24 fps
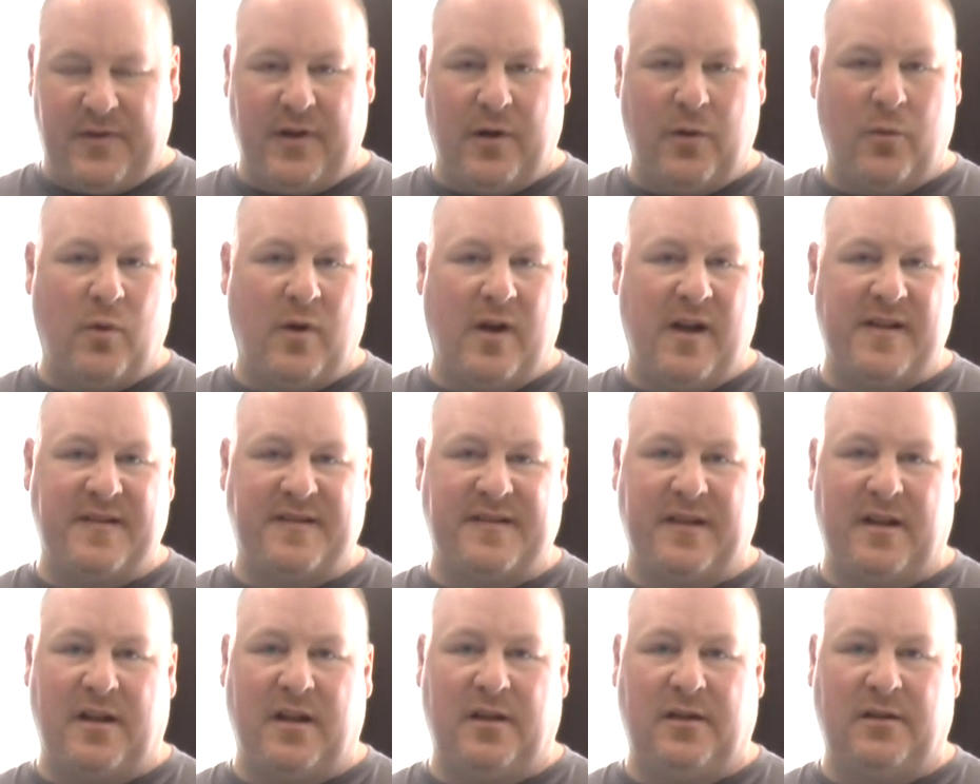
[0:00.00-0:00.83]
there
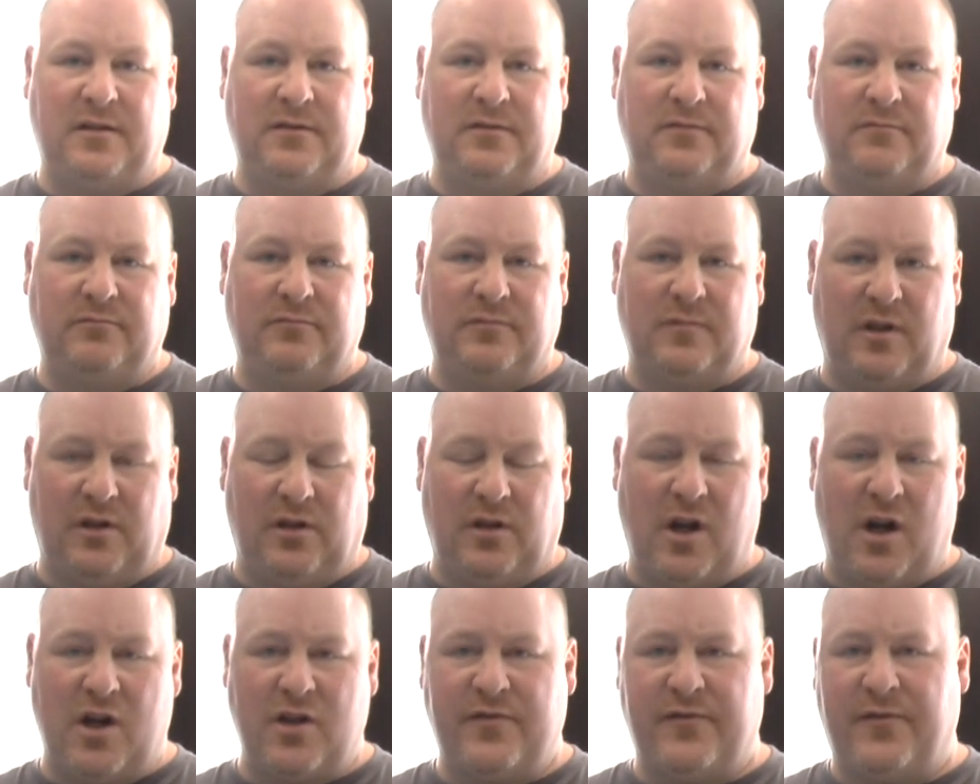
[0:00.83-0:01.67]
was a
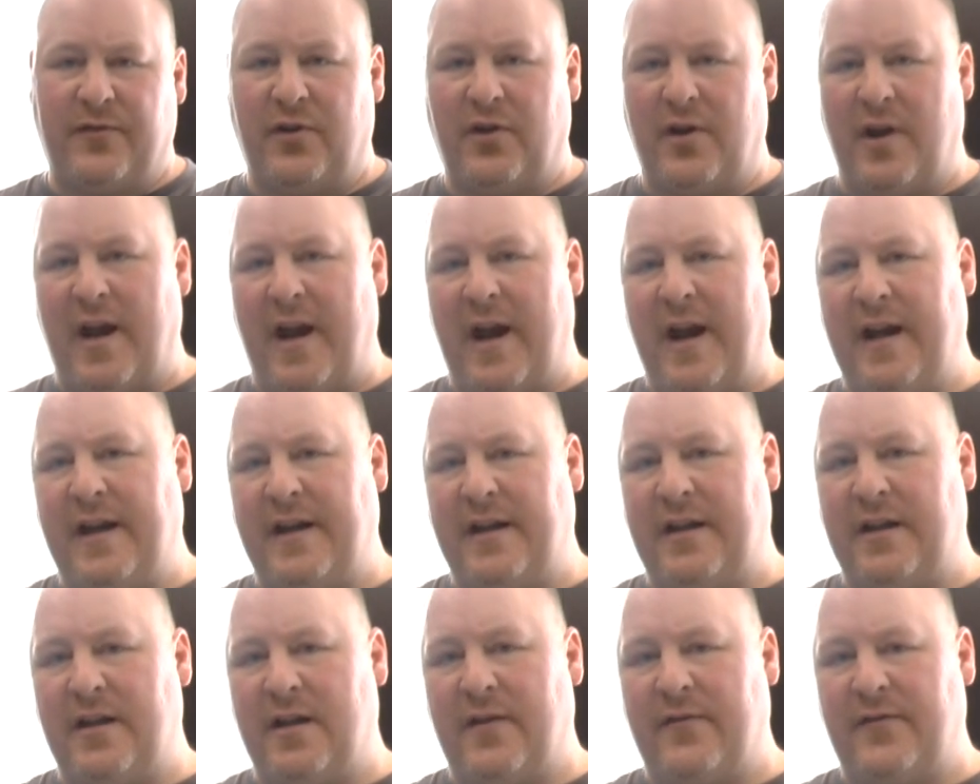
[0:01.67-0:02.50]
large
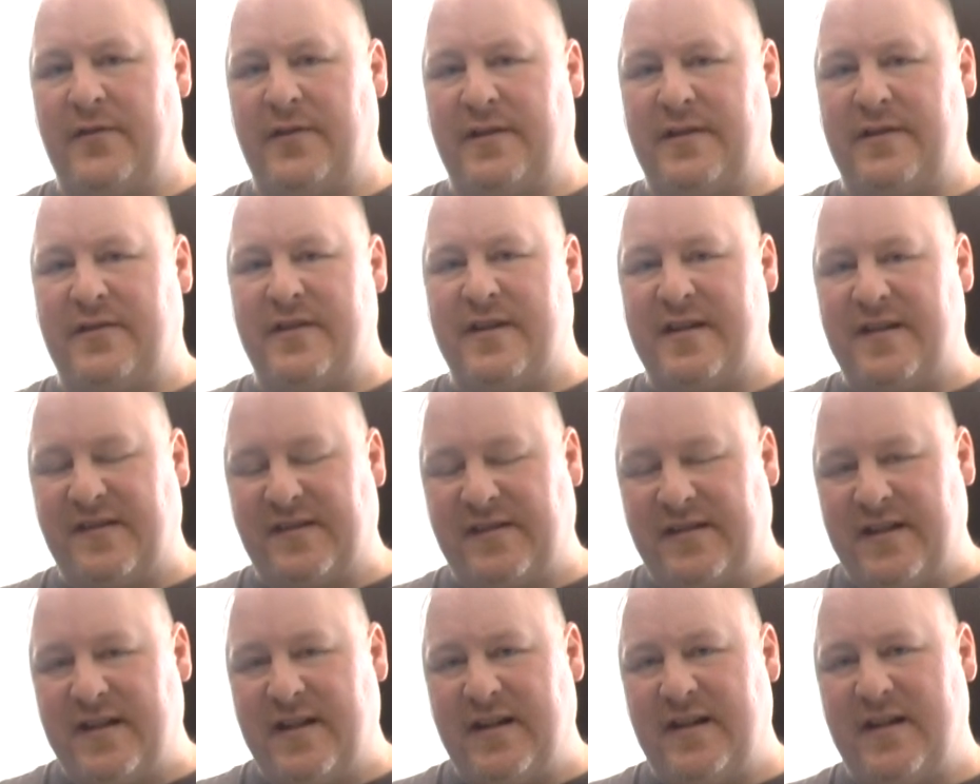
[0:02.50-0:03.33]
variety of
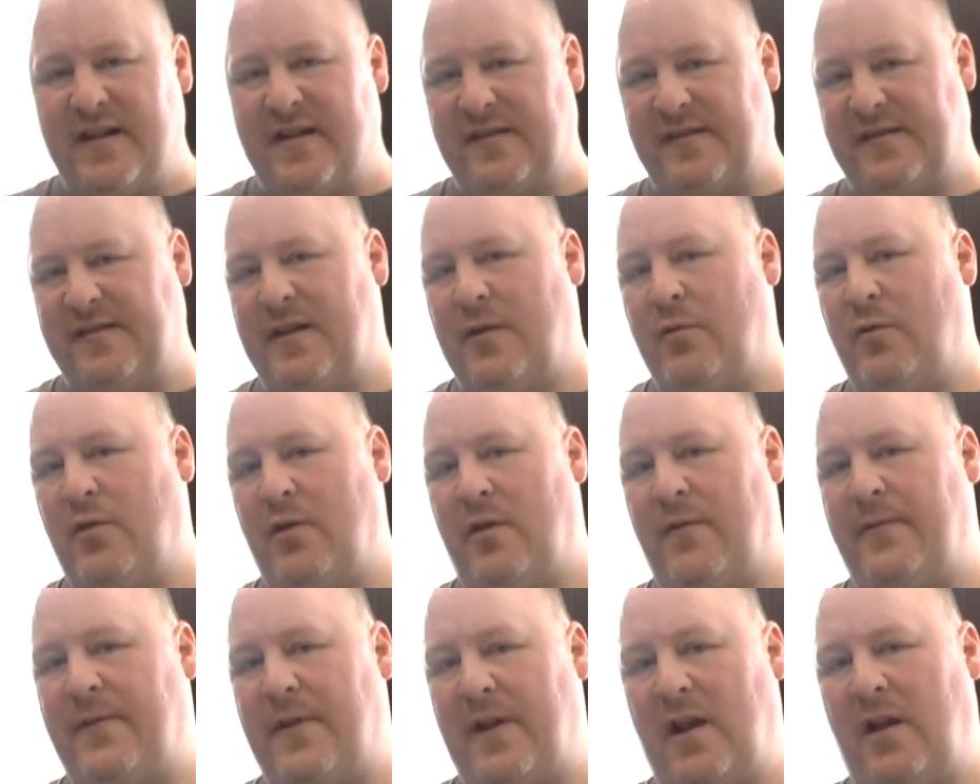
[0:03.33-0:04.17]
these T-discs that were
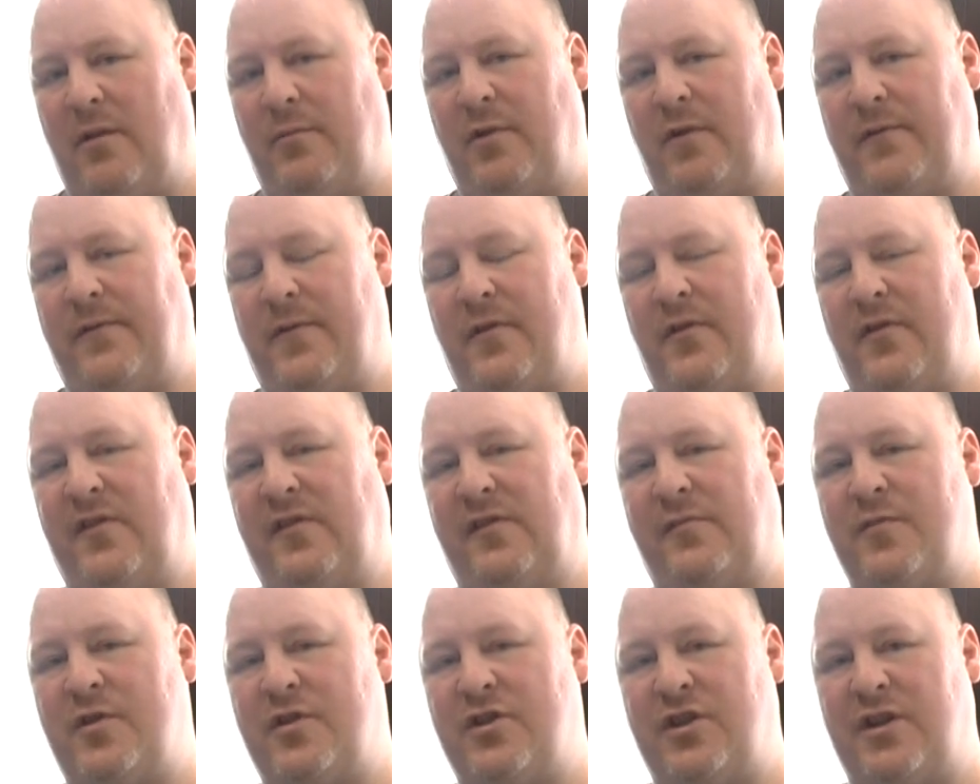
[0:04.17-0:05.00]
available for
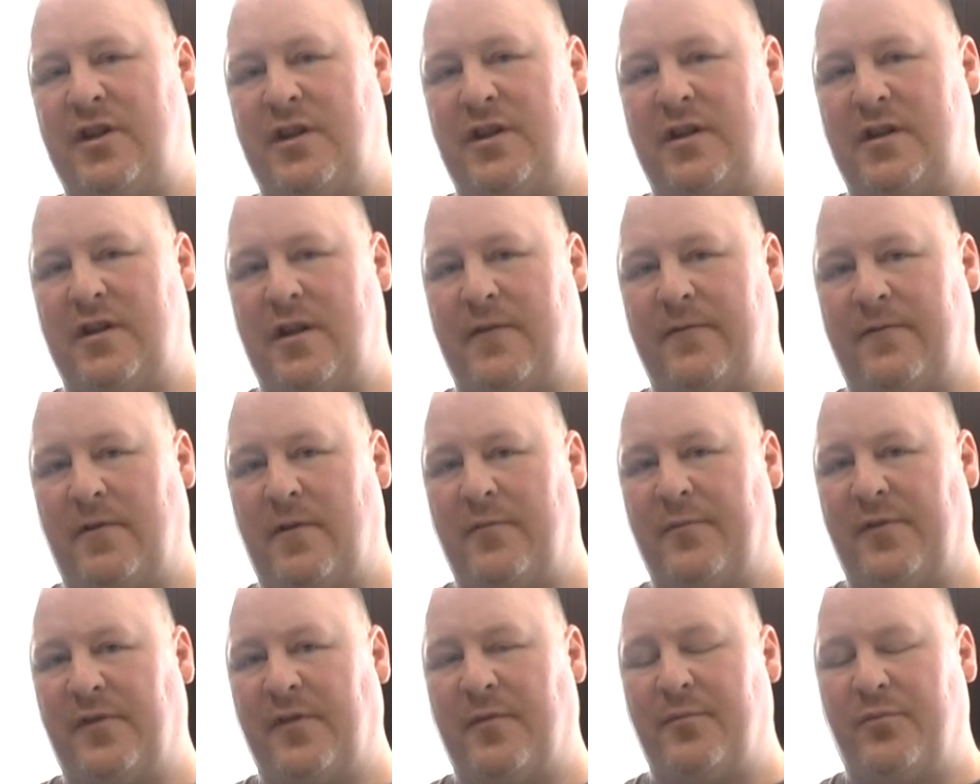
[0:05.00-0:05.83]
this machine
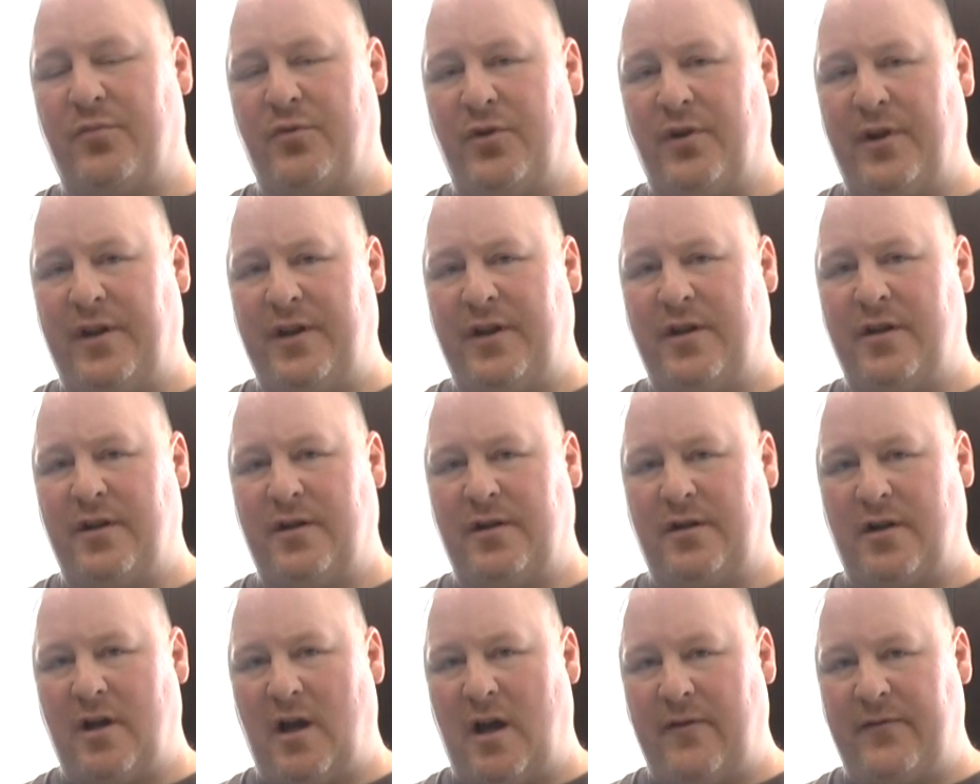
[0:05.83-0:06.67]
from some pretty
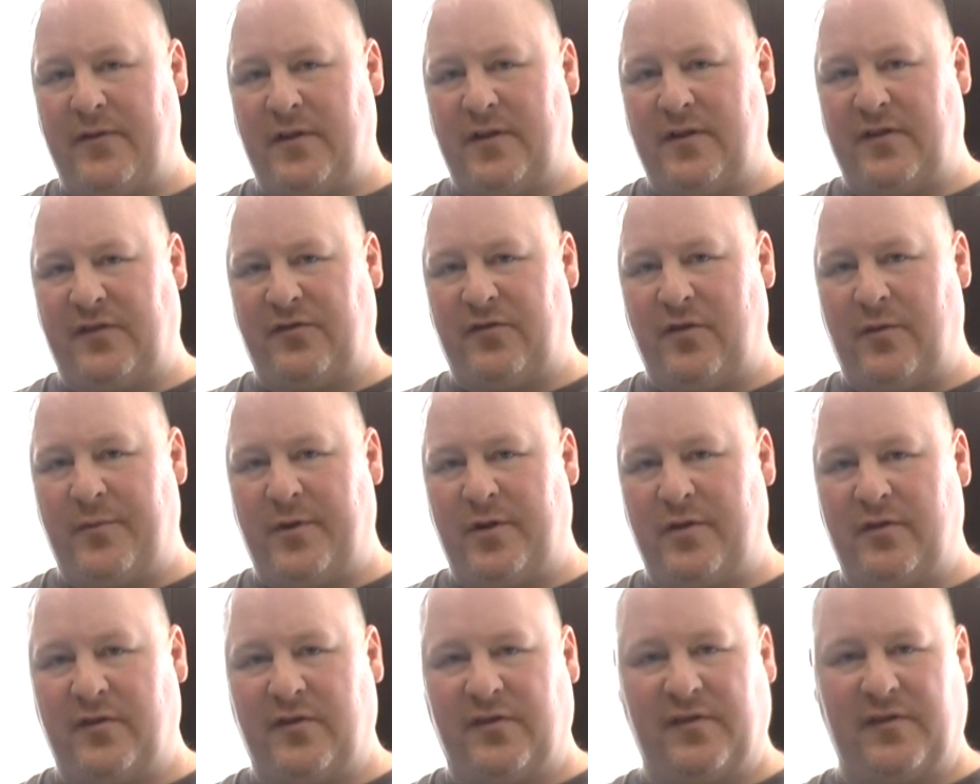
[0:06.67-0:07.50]
good coffee
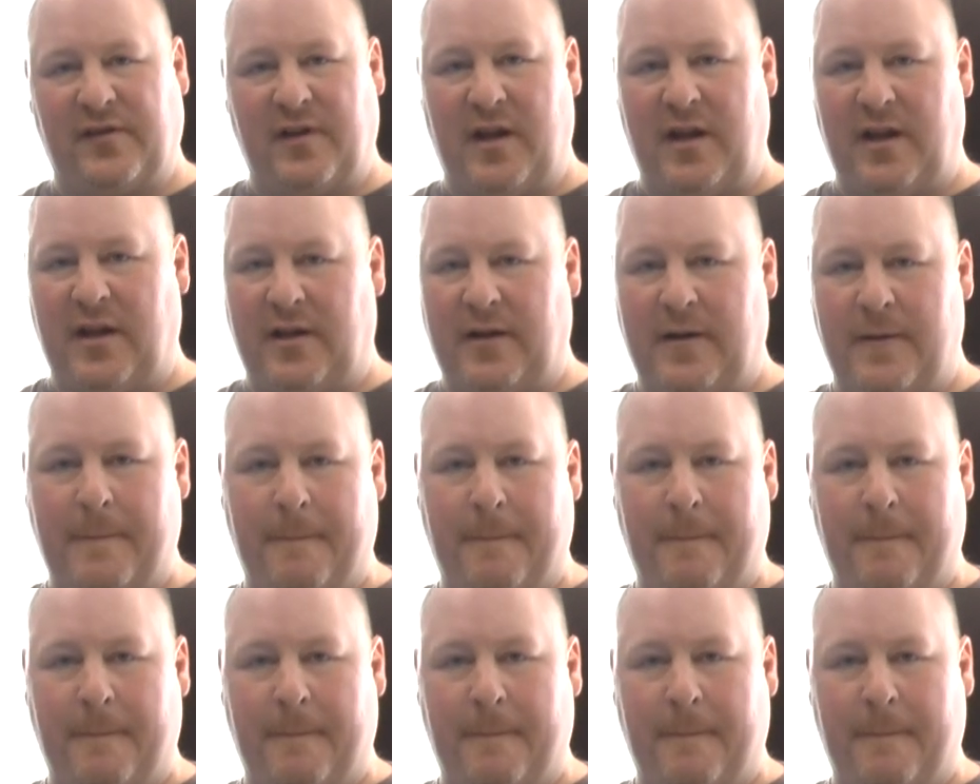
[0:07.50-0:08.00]
distributors like